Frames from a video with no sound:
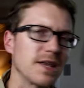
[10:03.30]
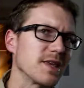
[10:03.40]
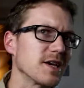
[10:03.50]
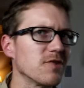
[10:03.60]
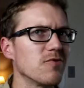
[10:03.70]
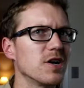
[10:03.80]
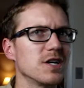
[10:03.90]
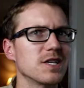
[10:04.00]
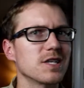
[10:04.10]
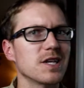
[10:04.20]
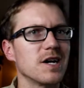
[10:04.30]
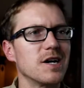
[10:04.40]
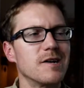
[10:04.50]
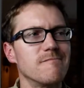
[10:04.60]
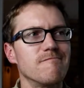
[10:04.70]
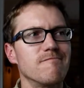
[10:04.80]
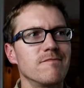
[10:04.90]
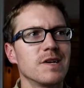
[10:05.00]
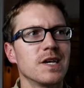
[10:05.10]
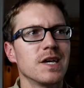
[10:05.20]
think it was.
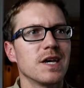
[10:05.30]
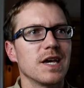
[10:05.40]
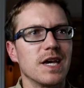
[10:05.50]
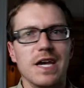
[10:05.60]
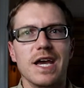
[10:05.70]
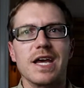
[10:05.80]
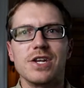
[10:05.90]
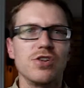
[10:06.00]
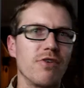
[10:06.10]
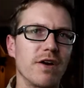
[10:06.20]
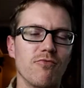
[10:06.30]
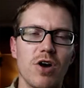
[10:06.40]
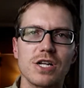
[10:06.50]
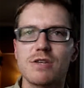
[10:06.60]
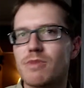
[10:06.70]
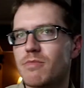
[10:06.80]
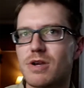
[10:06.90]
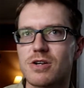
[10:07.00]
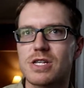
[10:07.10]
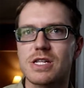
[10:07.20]
And you know, I watched some
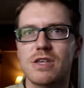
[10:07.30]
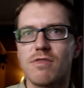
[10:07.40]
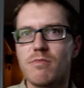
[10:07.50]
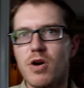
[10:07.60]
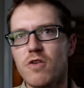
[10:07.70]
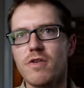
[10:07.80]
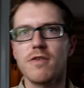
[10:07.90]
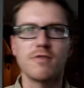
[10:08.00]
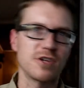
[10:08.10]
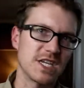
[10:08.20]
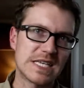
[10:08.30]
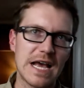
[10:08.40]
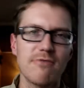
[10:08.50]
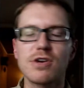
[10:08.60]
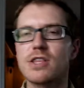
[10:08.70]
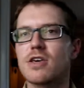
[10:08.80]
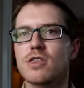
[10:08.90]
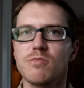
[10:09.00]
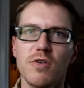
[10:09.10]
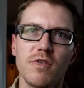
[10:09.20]
comparisons of the Movo versus that one. I thought
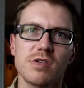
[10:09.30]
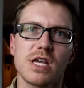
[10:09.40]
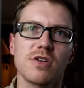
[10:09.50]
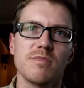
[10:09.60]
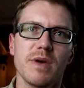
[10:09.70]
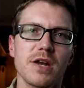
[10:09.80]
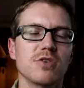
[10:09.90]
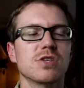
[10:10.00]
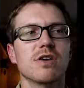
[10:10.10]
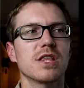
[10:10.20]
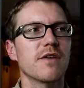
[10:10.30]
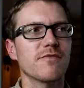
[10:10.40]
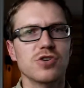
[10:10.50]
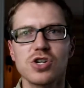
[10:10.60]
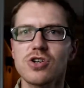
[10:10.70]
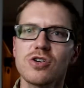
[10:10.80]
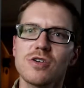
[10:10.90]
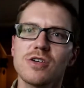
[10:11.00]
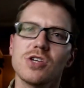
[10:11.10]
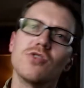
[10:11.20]
the Movo sounded better, so I thought for
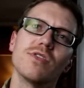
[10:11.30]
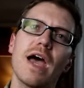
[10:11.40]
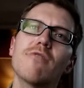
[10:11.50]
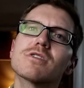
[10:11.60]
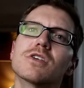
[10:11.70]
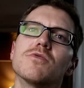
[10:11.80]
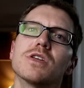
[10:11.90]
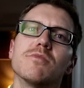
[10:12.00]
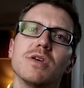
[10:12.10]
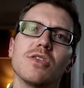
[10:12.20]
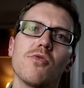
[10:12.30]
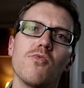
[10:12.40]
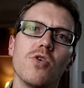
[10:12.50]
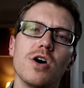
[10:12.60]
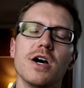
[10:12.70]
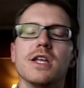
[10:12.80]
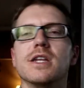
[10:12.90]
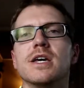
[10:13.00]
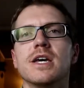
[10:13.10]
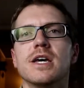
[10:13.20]
sure, you know, that was going to be the
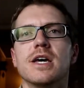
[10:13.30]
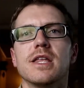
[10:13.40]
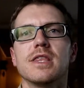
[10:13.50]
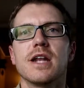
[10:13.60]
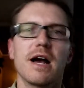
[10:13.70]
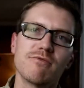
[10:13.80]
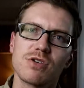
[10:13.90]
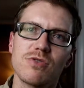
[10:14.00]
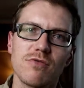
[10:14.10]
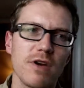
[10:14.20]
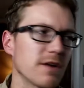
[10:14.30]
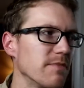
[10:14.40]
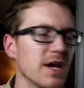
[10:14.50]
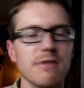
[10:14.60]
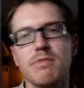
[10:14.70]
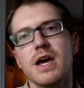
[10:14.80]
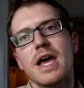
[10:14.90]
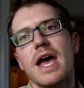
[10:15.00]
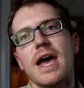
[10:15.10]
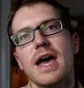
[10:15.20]
one that I was going to recommend.
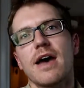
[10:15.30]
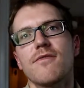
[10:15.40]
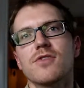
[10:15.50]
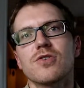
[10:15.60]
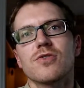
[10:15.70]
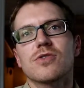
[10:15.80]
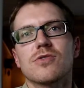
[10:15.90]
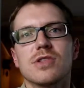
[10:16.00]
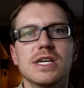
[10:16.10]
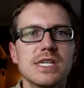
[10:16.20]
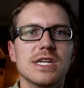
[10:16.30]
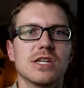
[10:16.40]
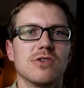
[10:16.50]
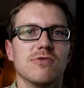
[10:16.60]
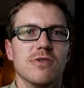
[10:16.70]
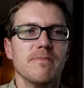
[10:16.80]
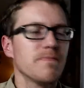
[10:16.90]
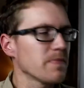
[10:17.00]
But after listening to them,